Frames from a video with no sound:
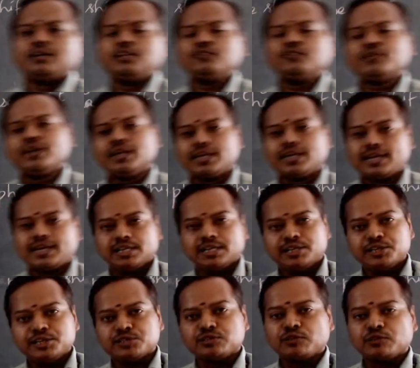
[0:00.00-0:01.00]
different
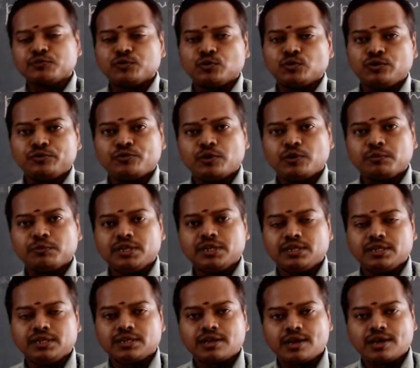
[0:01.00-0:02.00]
categories of uniform
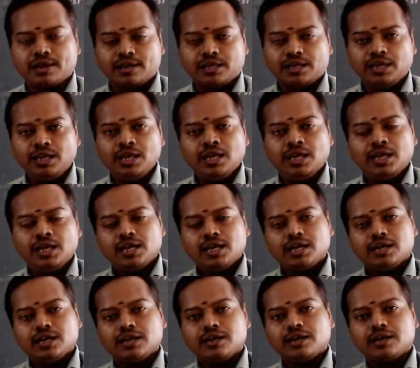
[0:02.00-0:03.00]
linear array
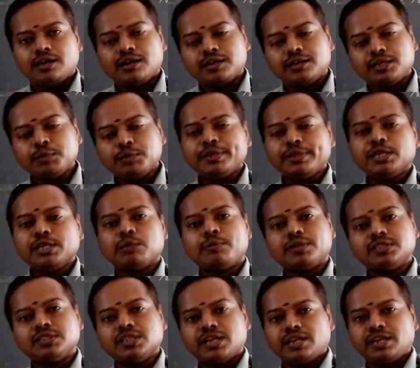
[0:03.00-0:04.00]
depending
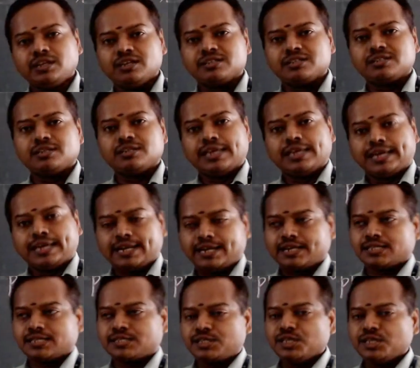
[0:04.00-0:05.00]
upon the radiation
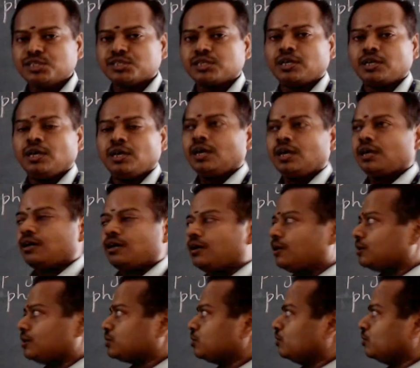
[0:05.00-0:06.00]
characteristics.
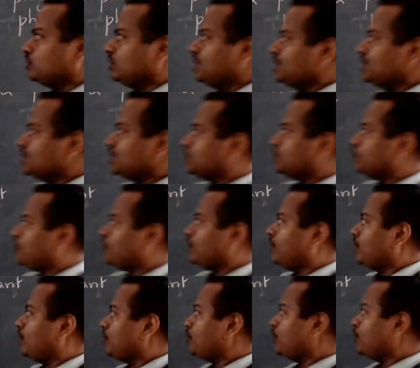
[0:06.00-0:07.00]
So this
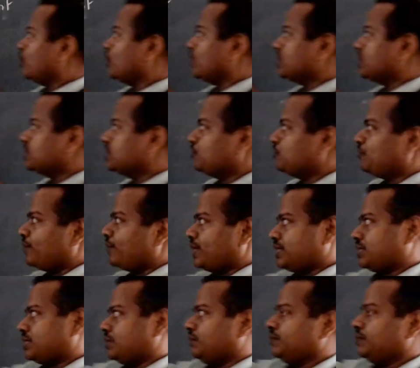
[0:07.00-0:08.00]
progressive
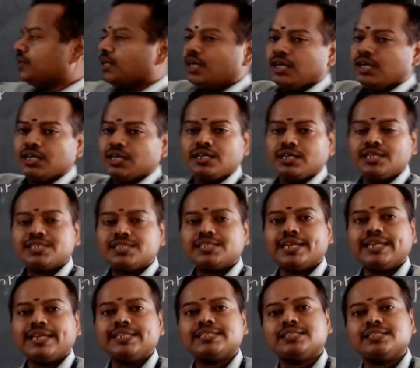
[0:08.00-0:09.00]
phase shift
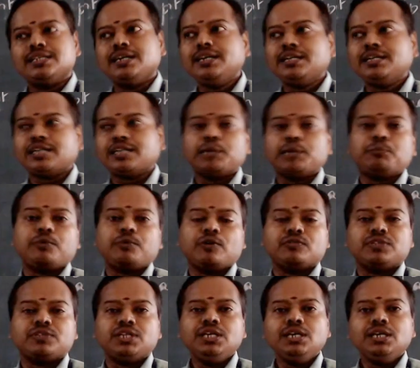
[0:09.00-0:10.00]
decides the type
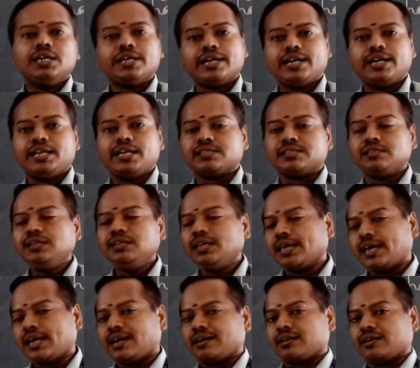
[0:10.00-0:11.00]
of the radiation
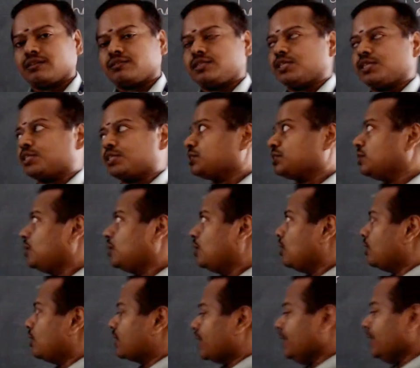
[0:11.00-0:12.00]
characteristics.
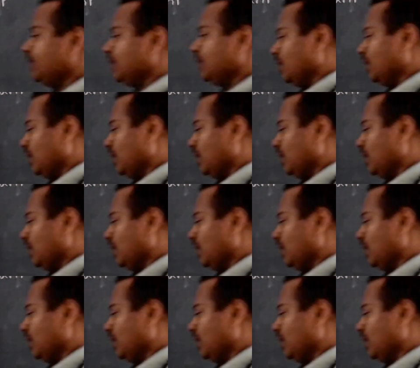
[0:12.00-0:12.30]
All right.